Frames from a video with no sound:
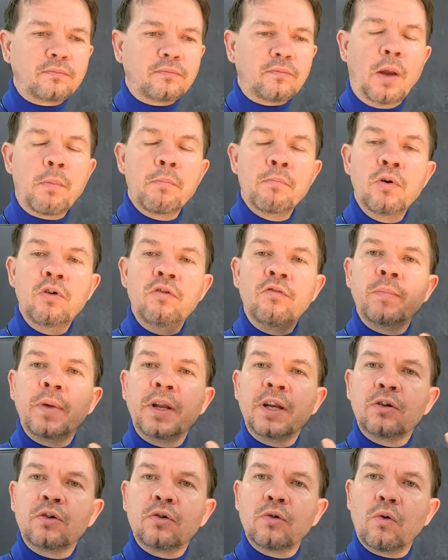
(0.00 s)

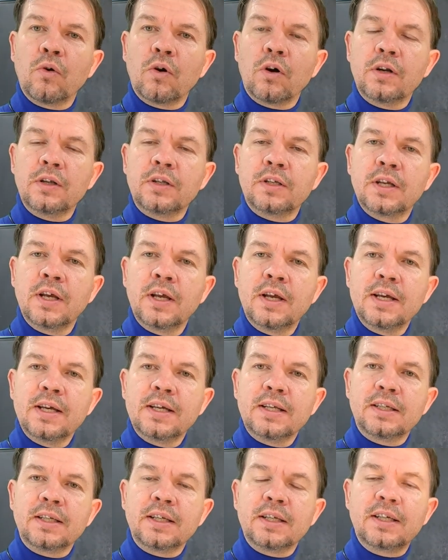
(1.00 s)
movement towards
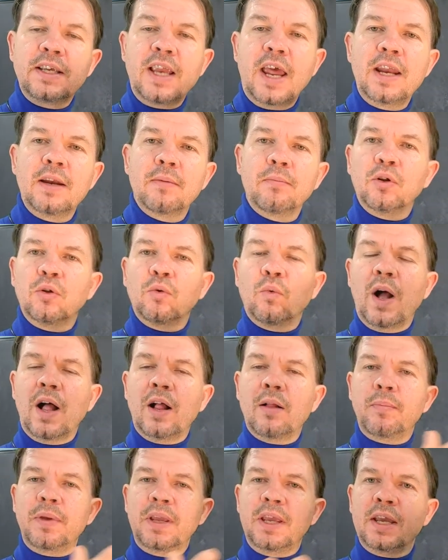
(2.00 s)
sustainable
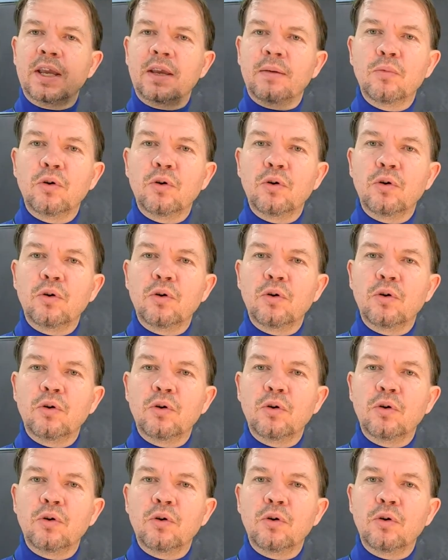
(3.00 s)
well-being,